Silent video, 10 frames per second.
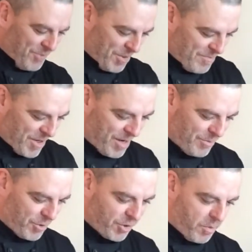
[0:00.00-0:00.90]

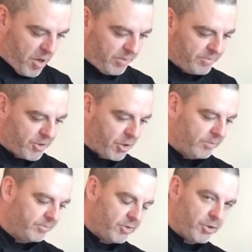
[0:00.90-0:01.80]
sometimes they're small.
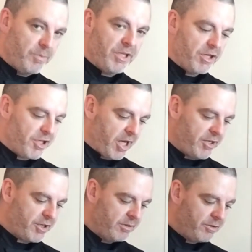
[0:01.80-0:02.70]
So you be the
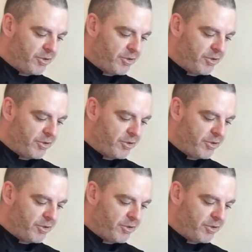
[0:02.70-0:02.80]
judge.